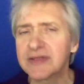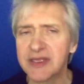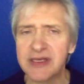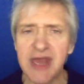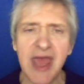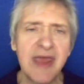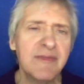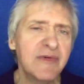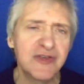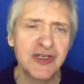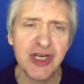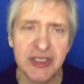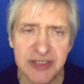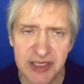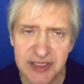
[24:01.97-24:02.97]
in the name of
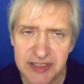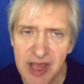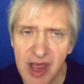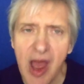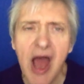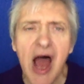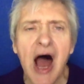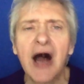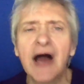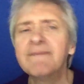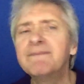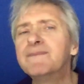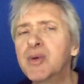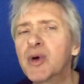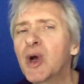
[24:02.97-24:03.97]
Jesus, I
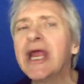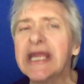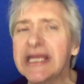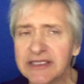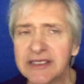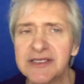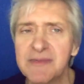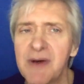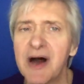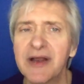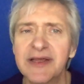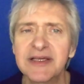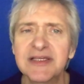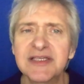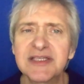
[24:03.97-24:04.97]
break the
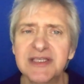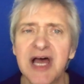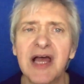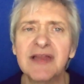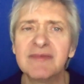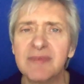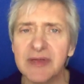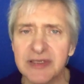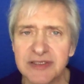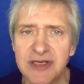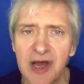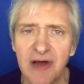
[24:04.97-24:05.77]
demonic assignment